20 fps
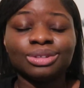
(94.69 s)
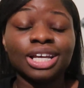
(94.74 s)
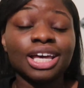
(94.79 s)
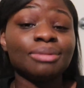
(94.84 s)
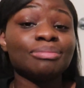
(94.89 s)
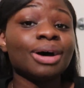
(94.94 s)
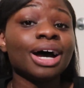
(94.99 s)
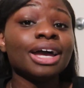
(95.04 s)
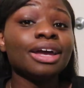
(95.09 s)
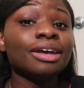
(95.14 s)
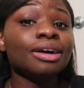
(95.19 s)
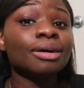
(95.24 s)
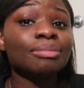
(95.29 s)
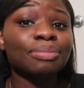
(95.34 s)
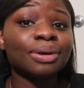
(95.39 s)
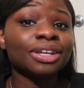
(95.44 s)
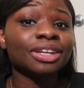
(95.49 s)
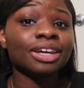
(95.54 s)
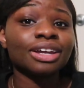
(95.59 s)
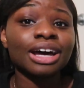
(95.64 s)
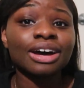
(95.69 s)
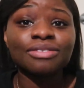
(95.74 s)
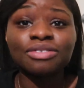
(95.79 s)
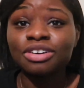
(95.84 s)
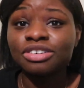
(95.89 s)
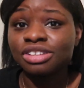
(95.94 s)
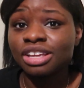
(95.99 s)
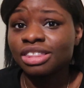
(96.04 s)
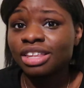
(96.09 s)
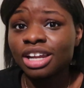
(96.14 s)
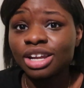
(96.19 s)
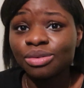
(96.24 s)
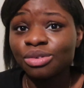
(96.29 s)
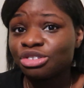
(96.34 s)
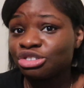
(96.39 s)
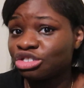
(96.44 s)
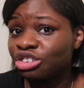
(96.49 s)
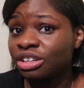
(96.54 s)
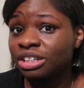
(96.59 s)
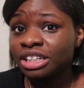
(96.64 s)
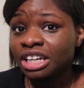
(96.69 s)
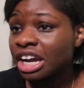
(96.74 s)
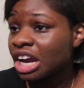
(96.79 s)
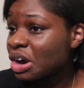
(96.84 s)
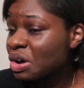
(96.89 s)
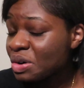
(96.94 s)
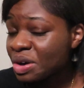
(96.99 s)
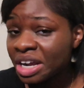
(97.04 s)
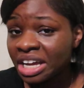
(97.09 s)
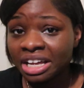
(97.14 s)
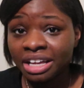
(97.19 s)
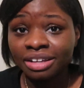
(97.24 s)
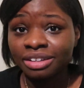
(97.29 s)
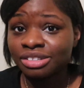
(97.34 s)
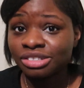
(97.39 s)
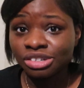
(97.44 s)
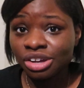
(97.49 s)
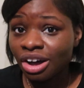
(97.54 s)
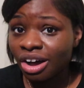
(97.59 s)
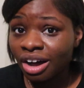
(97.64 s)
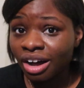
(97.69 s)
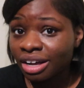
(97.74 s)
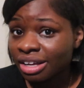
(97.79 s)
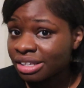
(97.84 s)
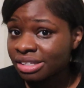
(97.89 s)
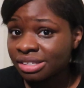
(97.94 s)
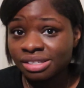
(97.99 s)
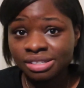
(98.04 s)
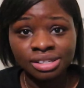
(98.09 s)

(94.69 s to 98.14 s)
in my opinion, at first I thought it was generic songs,